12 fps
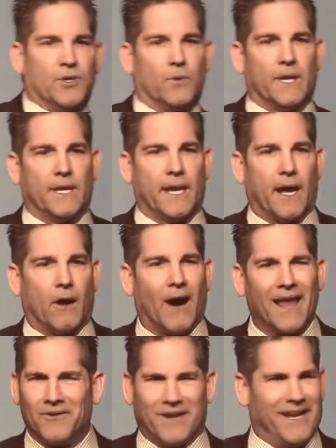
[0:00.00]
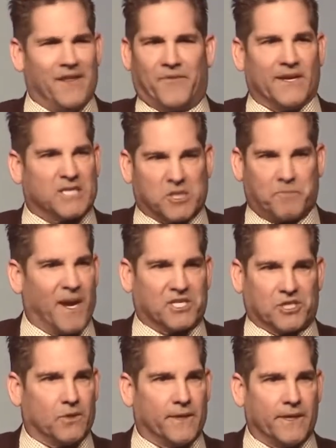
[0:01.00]
do it now. I don't need anything
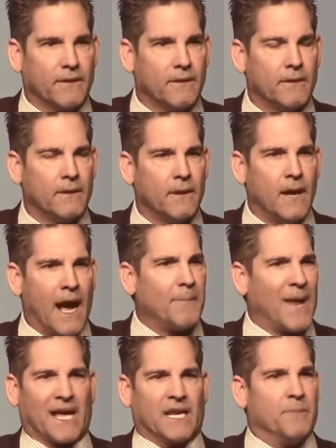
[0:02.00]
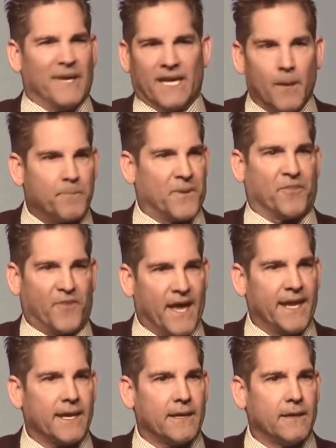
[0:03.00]
special here. I'm not going to be
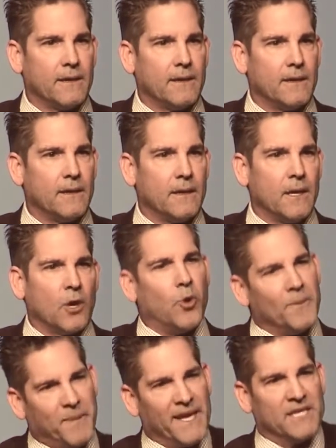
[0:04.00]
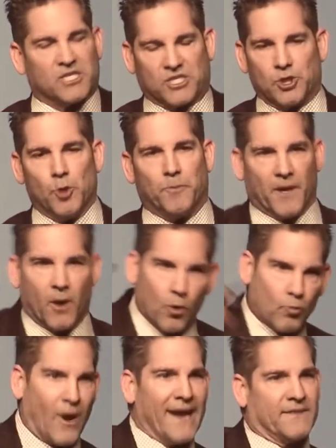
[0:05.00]
empathetic. Quit being stupid.
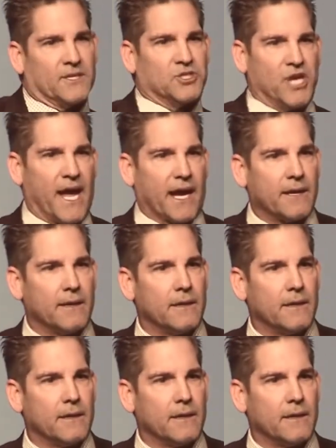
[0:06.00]
Write the check.